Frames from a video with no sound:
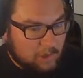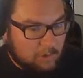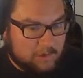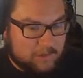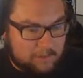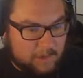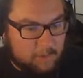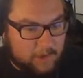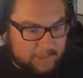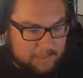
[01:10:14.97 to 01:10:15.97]
or somebody
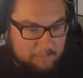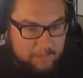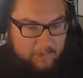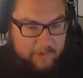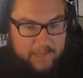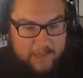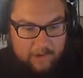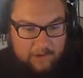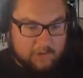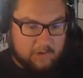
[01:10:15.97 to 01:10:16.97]
wanted to build a
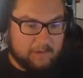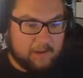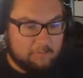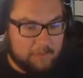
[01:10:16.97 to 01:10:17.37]
character around